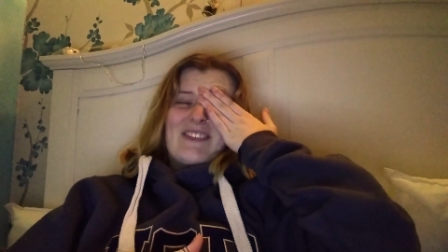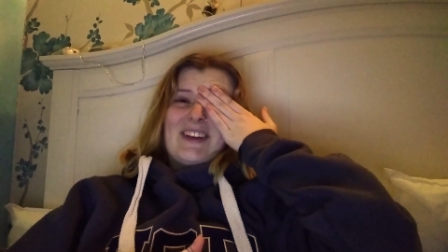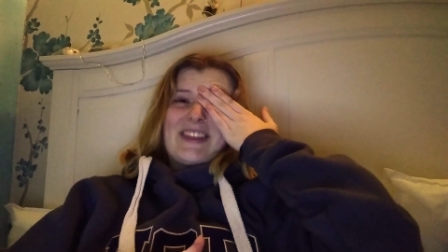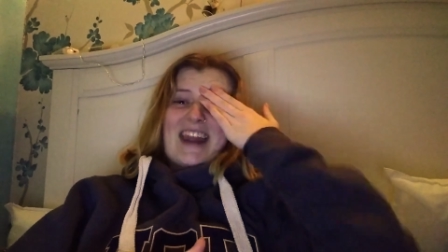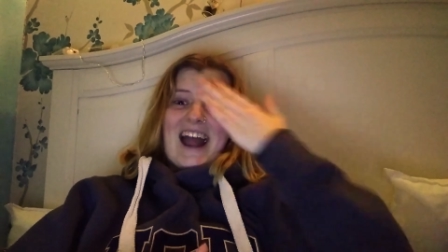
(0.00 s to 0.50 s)
a
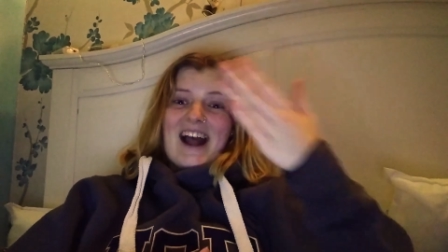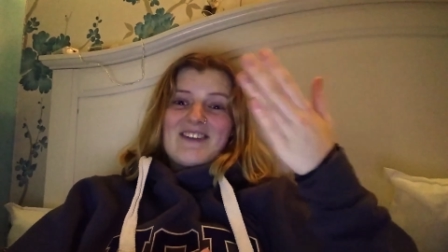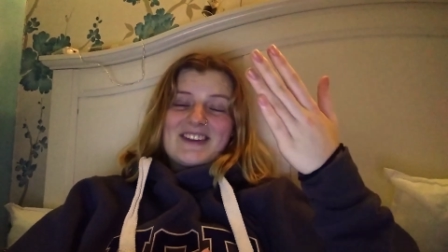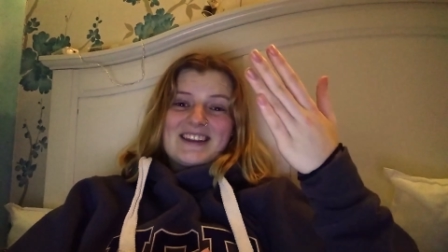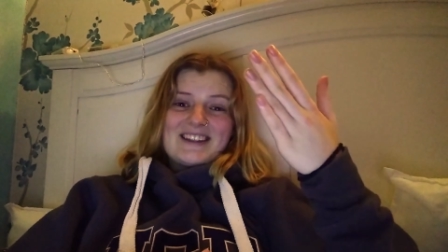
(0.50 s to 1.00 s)
month and a
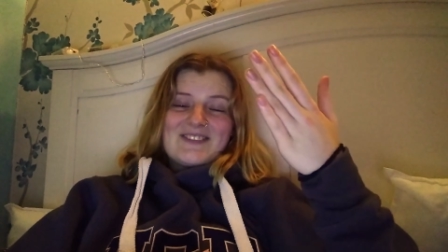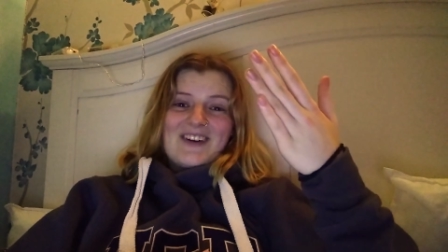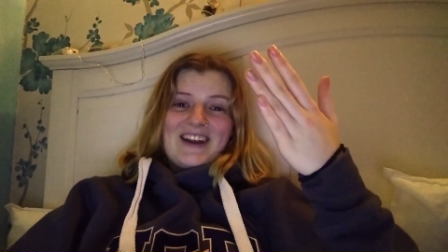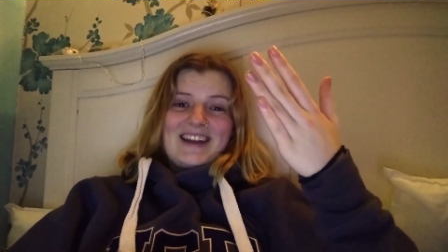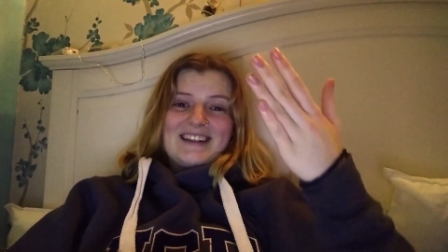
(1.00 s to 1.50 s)
half at this
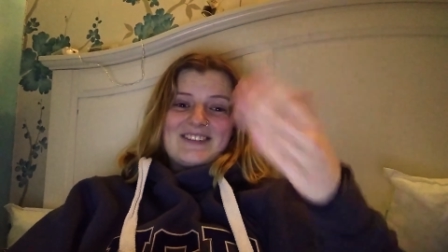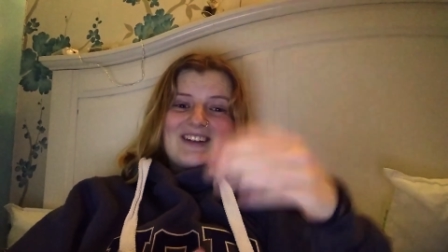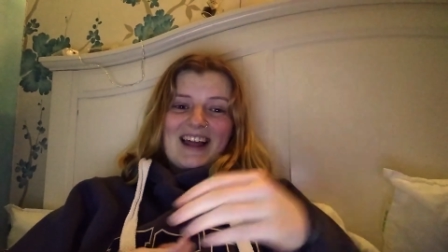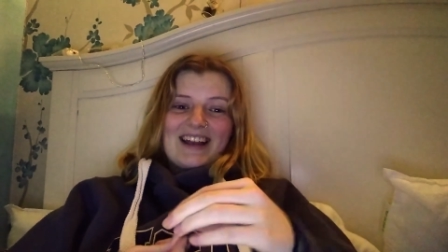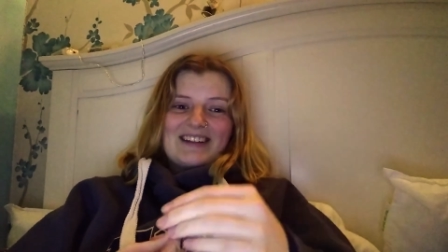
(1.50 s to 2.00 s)
point, to
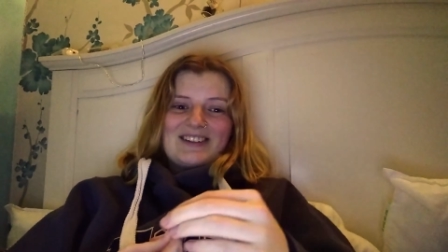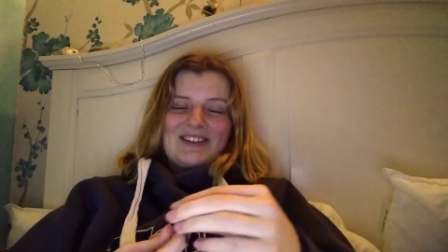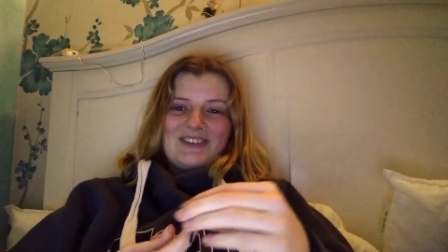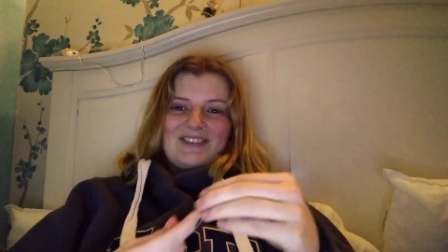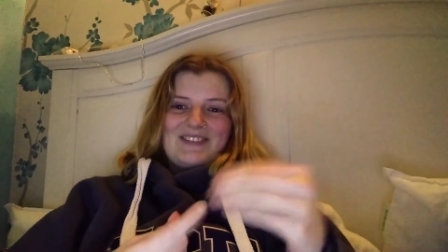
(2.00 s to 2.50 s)
be like,
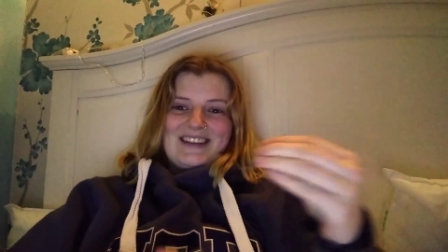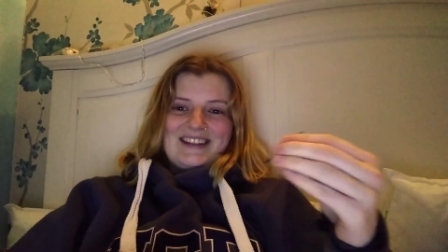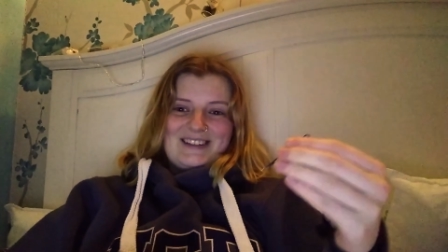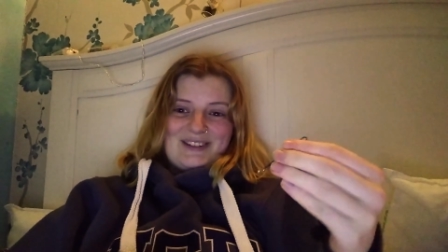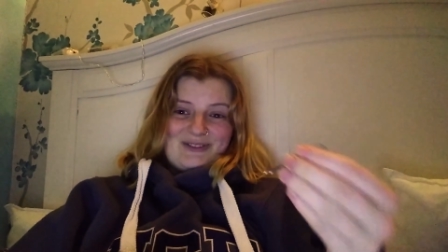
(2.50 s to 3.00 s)
dude,
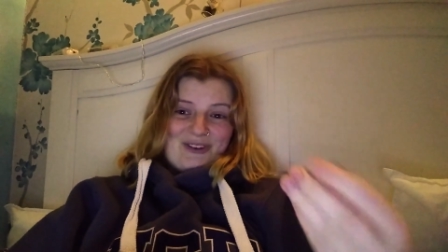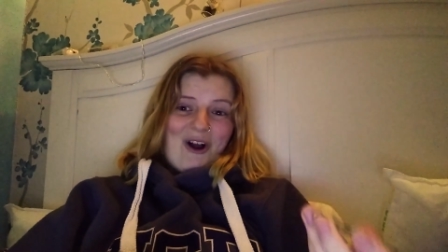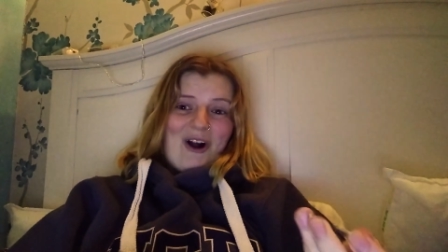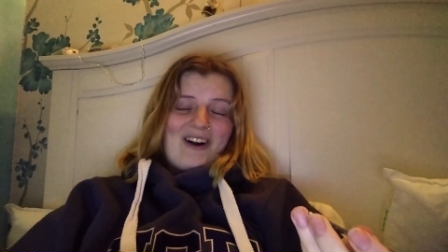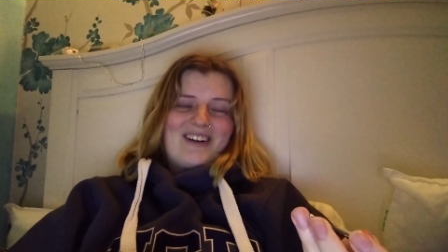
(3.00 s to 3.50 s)
this is
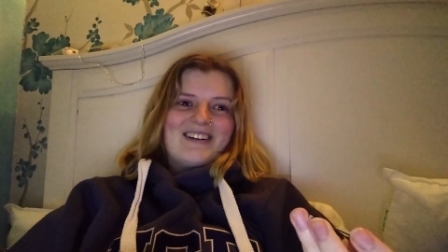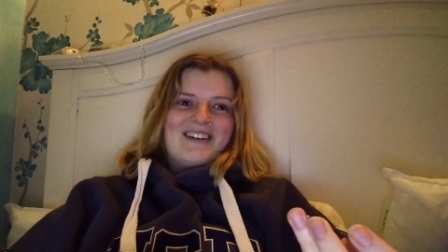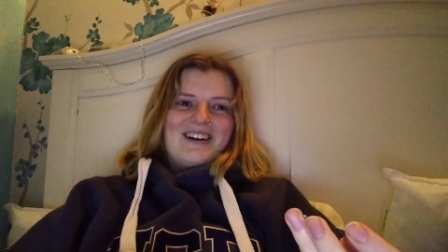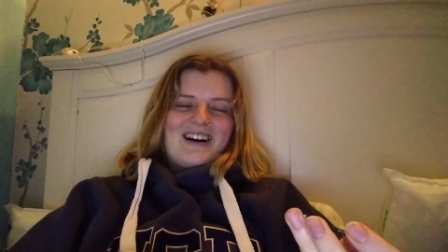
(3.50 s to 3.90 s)
wrong.